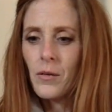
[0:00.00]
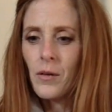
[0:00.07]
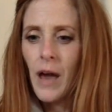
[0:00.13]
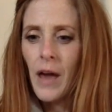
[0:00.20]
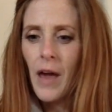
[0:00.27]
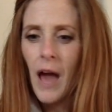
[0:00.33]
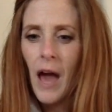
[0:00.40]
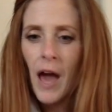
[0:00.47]

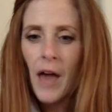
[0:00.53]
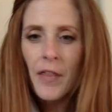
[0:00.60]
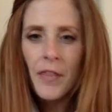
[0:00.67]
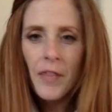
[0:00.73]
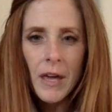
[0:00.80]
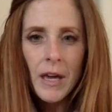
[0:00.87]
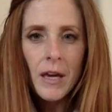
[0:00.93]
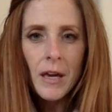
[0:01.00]
I, I
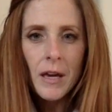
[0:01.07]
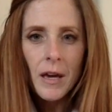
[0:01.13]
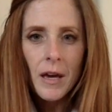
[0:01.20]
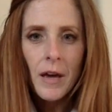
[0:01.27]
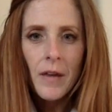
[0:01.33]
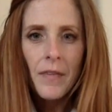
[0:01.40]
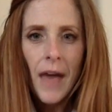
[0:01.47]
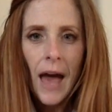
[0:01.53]
think
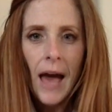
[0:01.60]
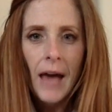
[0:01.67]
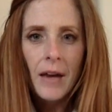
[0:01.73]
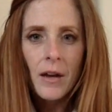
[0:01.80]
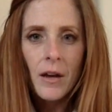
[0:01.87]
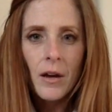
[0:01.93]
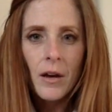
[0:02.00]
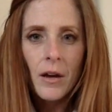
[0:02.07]
that
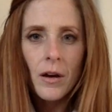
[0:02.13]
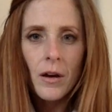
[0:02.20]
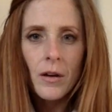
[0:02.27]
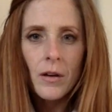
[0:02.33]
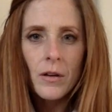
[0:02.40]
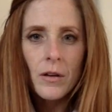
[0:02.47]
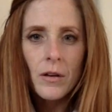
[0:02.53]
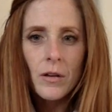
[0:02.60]

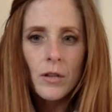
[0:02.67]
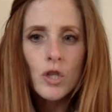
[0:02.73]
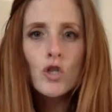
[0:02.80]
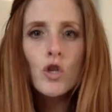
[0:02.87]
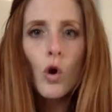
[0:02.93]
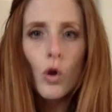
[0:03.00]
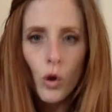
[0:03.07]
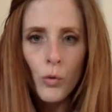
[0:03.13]

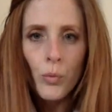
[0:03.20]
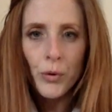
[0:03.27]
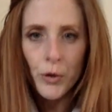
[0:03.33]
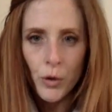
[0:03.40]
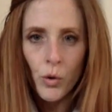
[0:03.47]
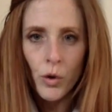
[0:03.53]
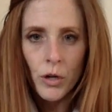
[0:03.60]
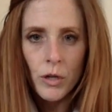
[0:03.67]

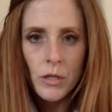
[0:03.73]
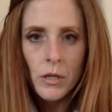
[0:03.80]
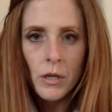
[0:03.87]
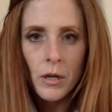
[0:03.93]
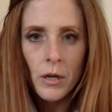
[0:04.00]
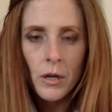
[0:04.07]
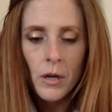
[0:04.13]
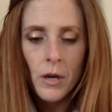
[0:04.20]
solopreneurs,
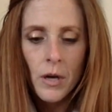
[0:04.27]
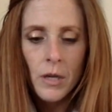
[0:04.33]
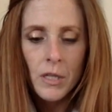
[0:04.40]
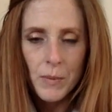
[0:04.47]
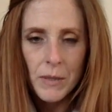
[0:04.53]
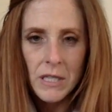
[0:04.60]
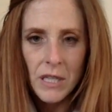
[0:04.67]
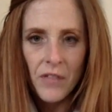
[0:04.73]

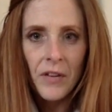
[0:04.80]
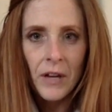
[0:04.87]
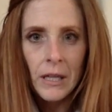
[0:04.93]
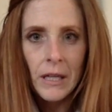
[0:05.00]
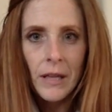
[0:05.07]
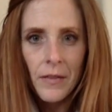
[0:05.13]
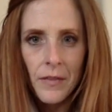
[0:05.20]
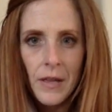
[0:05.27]

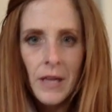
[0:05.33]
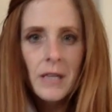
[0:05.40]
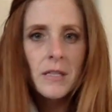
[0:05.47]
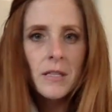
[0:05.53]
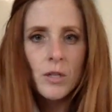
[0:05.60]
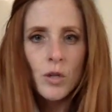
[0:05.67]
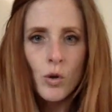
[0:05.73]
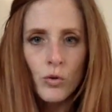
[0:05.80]
specifically
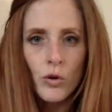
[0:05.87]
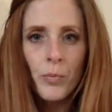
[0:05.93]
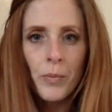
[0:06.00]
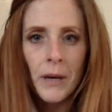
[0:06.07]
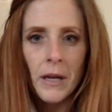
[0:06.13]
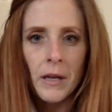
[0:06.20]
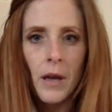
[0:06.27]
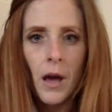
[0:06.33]
this
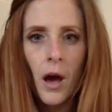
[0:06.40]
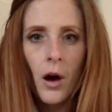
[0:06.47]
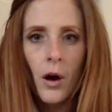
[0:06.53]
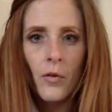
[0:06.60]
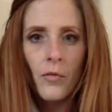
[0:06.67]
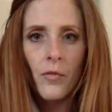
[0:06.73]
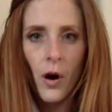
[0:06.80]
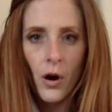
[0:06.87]
grouping
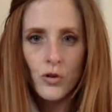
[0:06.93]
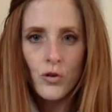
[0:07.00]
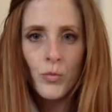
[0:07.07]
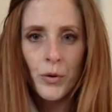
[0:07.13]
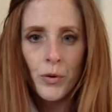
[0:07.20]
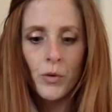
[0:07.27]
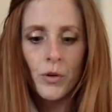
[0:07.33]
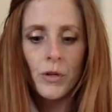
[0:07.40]
of
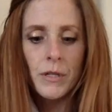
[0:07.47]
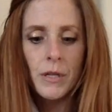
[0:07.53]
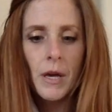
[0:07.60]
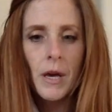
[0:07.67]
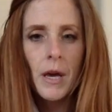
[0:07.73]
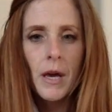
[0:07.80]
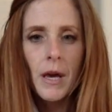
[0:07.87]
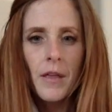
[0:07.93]
entrepreneurs,
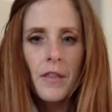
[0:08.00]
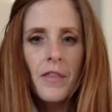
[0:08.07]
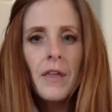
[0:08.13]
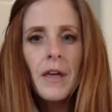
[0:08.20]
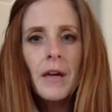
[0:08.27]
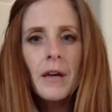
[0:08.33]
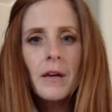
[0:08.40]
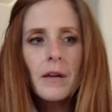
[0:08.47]

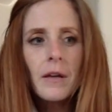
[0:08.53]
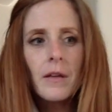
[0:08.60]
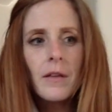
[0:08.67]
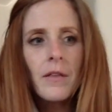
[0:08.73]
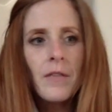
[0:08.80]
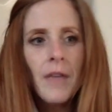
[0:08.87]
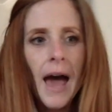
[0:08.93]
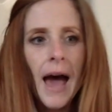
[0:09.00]
think
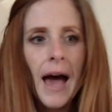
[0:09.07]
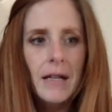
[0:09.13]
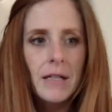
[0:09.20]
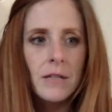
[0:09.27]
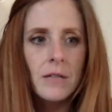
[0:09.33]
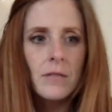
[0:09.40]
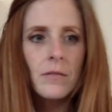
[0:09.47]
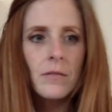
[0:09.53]
that